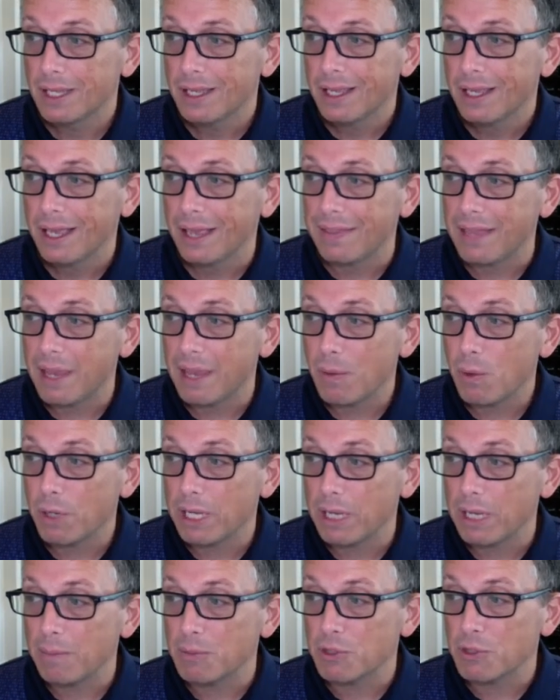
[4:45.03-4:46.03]
And they will
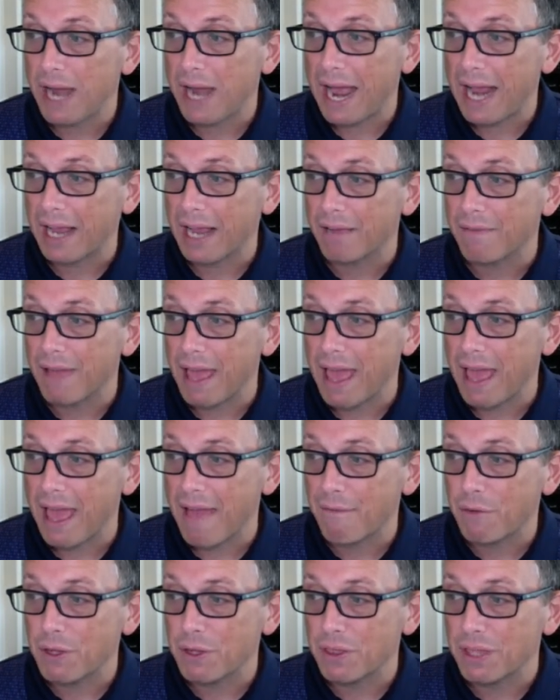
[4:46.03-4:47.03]
keep track of
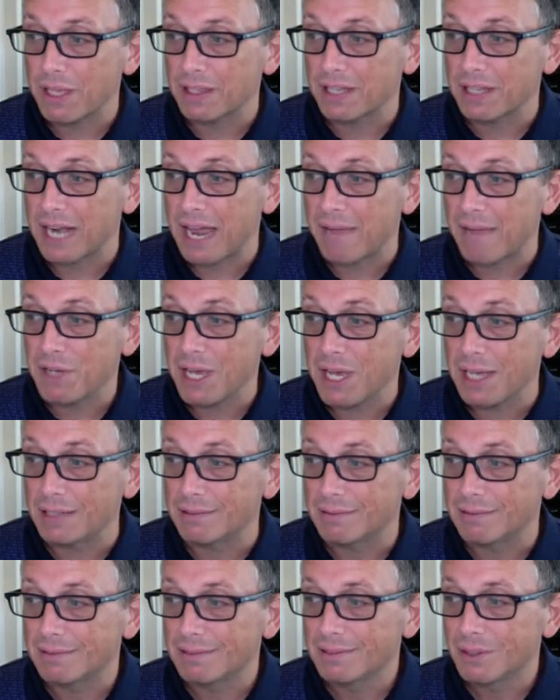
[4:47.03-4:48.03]
everything that I've done,
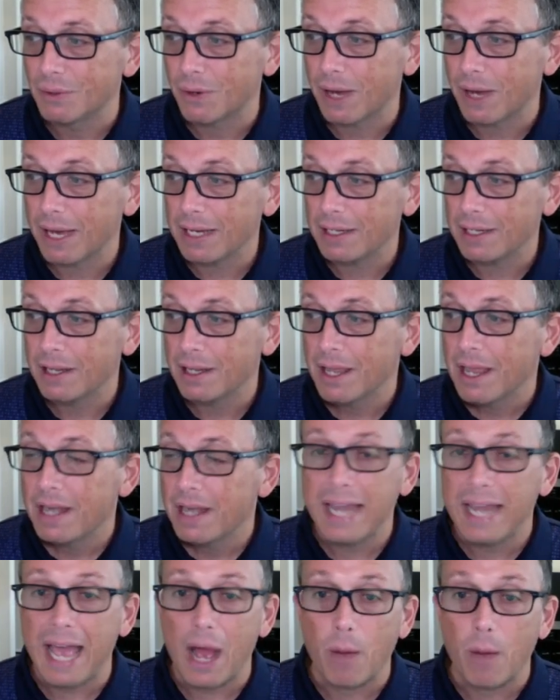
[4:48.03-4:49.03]
right?
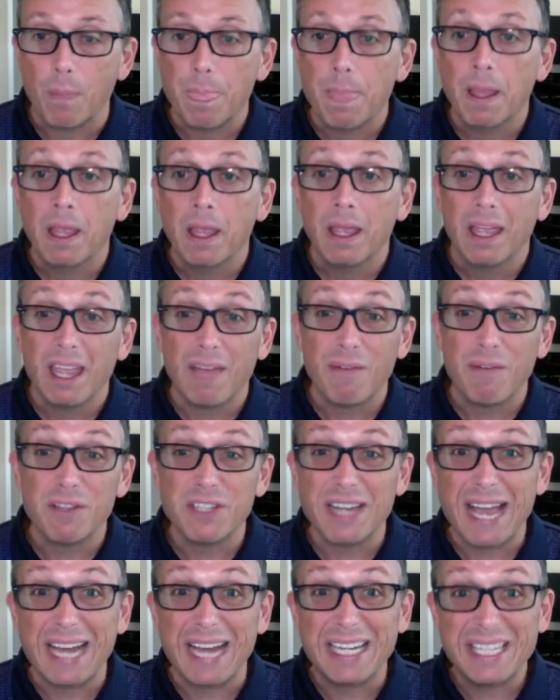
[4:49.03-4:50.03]
Now, if it's
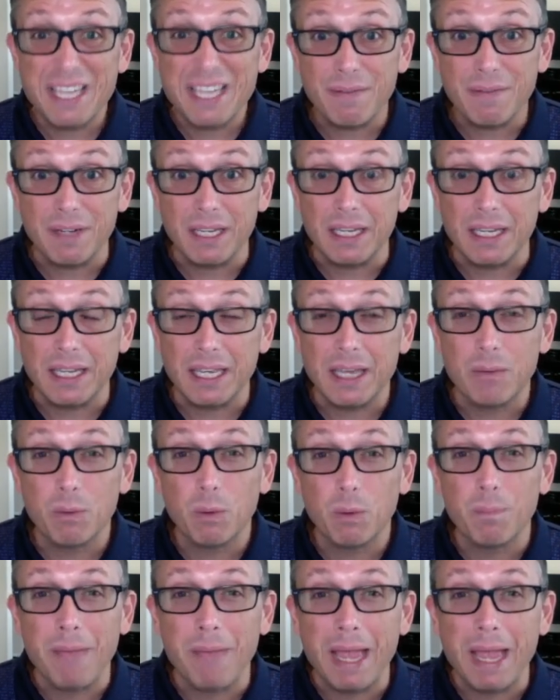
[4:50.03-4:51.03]
an activity,
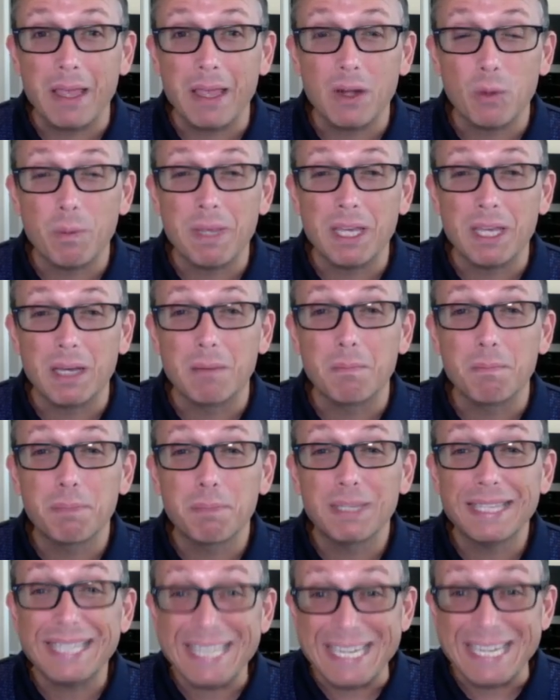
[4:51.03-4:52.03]
it'll be
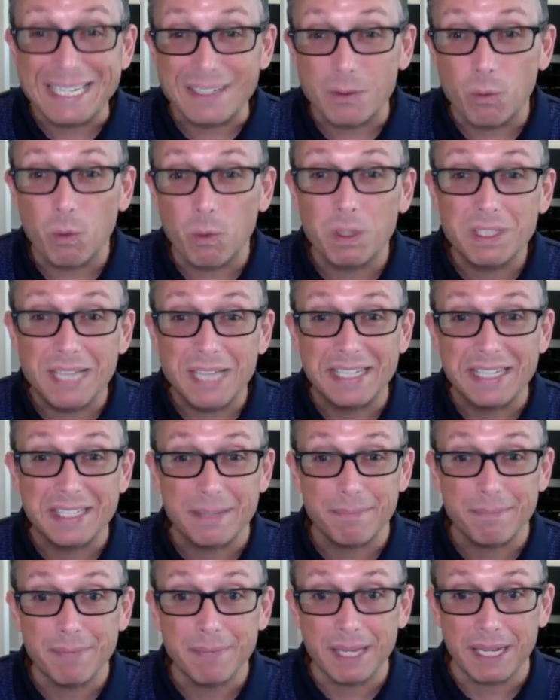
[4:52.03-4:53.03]
complete once I
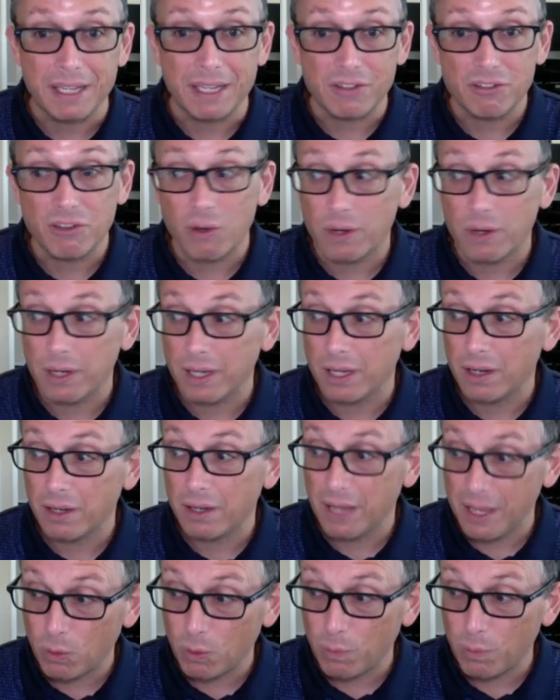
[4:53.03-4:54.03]
submit it. So
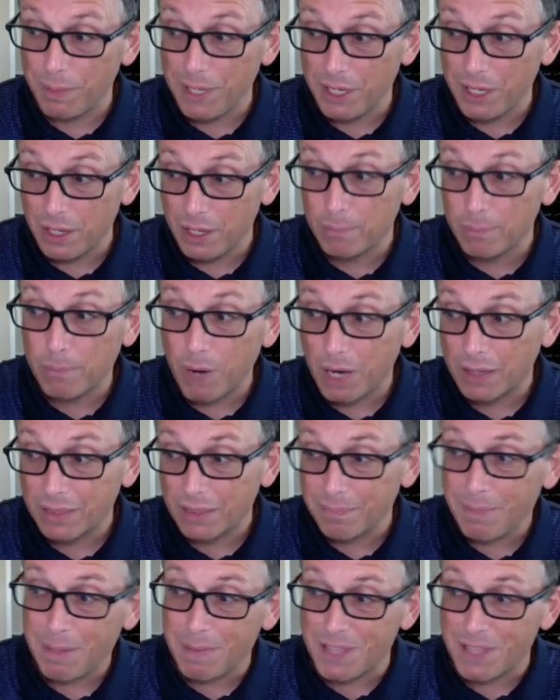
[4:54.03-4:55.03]
it'll mark
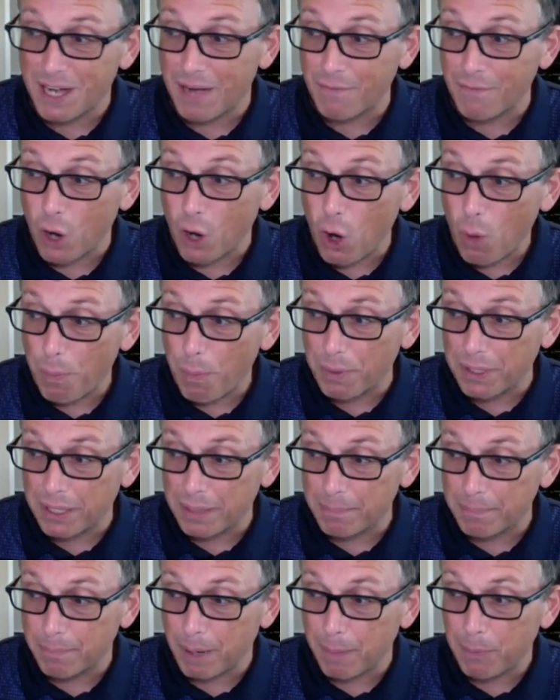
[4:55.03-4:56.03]
me that I've opened
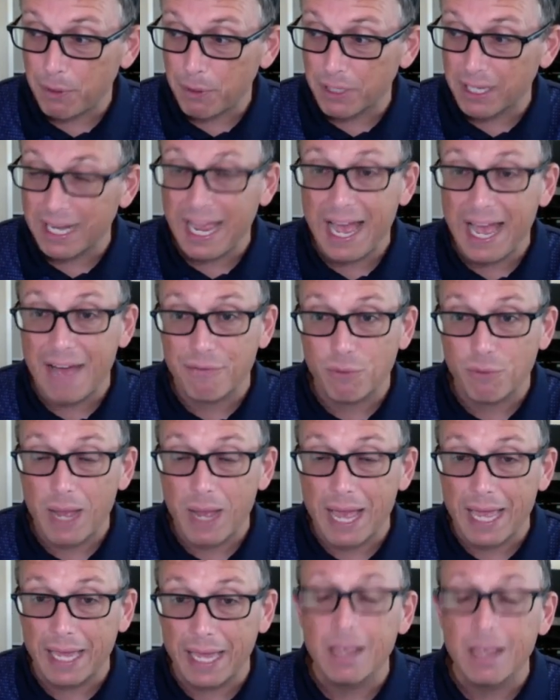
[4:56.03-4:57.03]
it by putting it
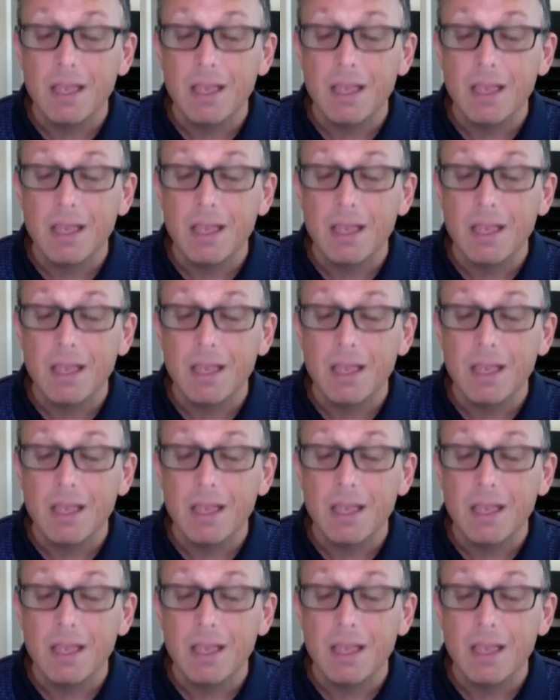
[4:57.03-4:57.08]
halfway.